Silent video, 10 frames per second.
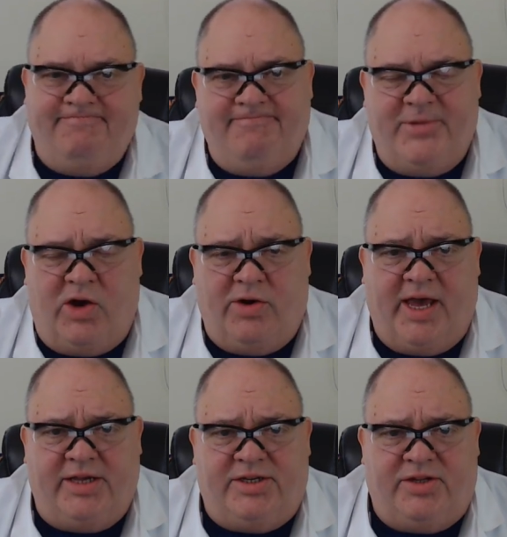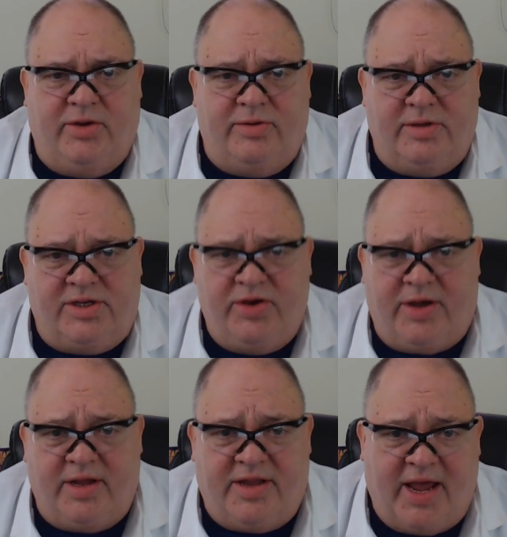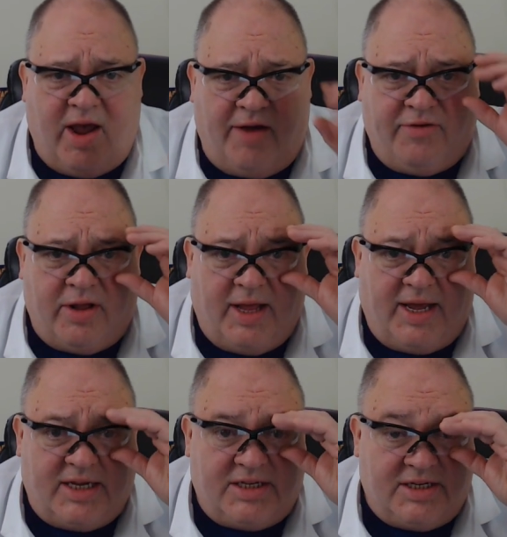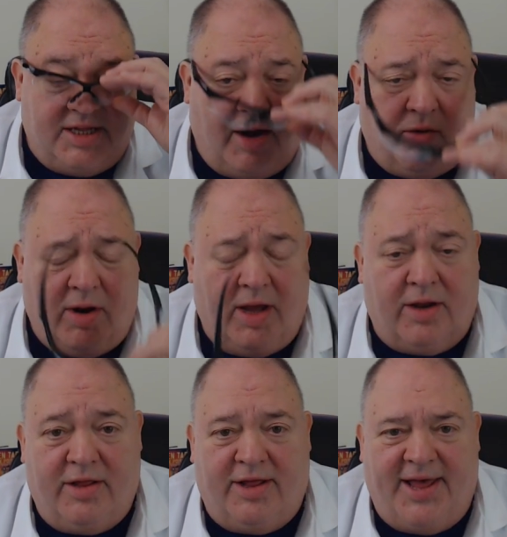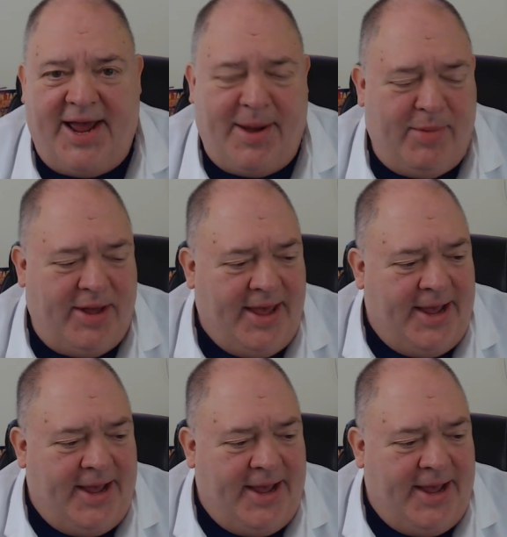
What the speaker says: Okay, students, you can take off your glasses now. We're out of the lab.